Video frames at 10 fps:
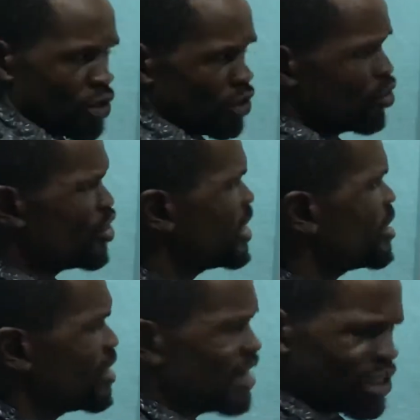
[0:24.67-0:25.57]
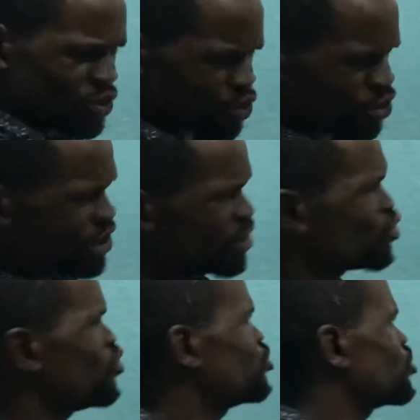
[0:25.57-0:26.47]
No need, let's go to the
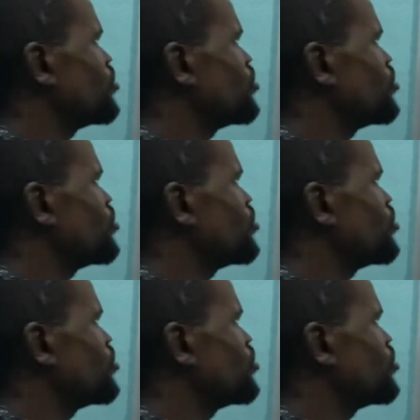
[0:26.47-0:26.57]
solution,